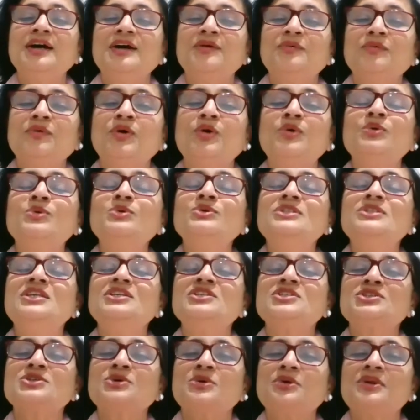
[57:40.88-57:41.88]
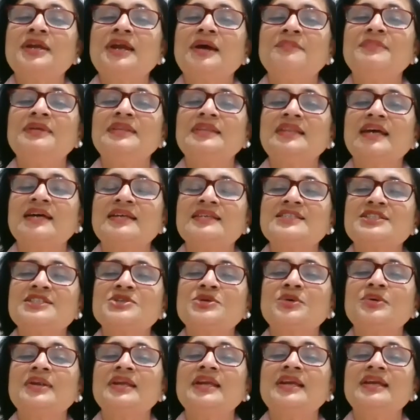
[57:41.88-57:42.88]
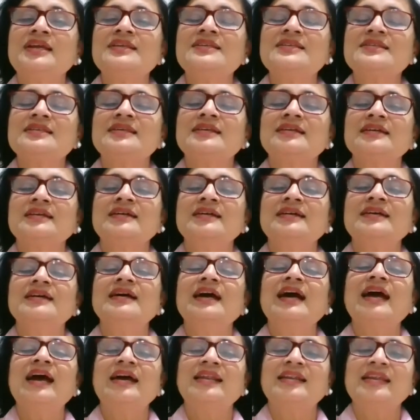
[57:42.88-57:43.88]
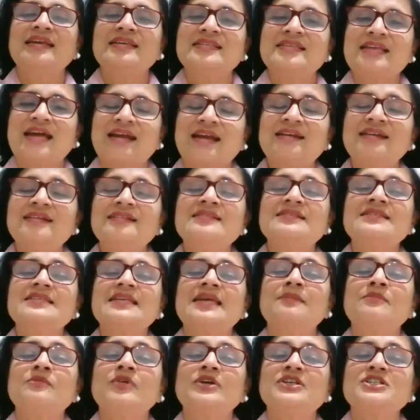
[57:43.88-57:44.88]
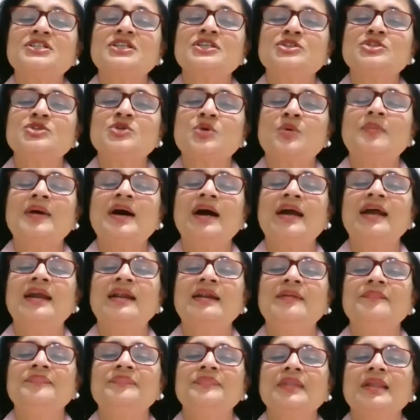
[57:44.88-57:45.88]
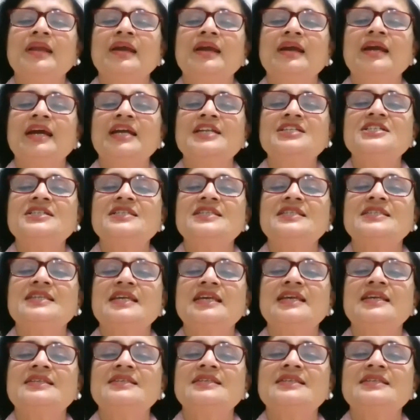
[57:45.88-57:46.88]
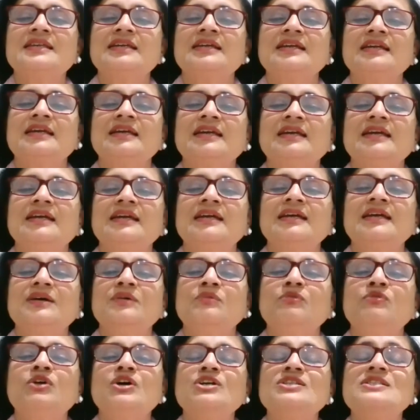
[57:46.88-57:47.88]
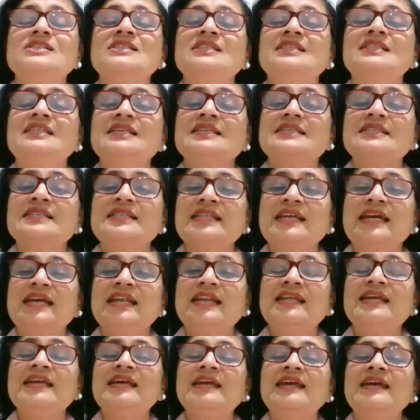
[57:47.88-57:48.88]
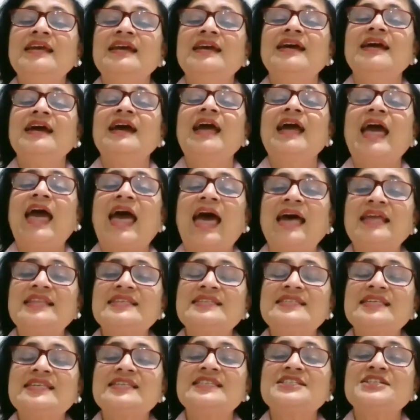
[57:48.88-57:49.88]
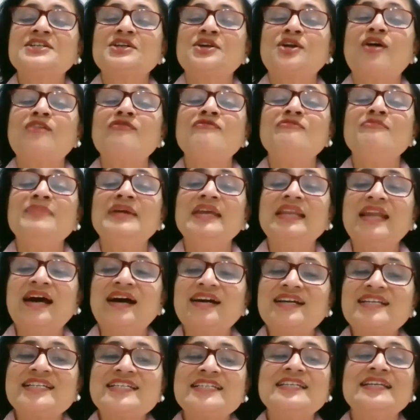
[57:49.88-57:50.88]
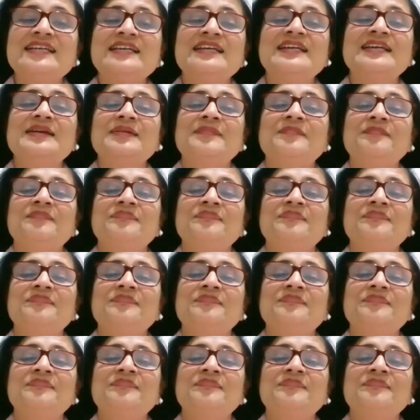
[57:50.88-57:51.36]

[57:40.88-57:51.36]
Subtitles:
who this story, Abhita's story is? And exactly the same question Soma had. And she says, was this lady ancestor of Meenakshi?